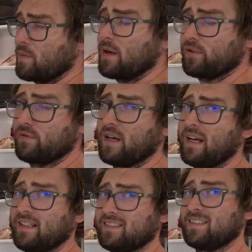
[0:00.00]
amount of
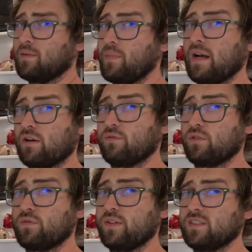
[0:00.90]
ice at the back of
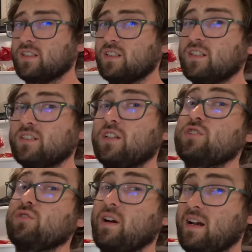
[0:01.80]
your freezer
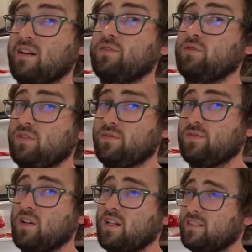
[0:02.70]
that you have to
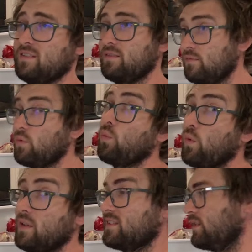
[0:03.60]
defrost
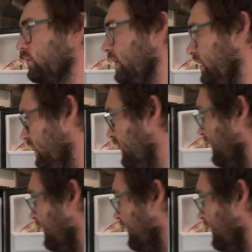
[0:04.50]
once in a while.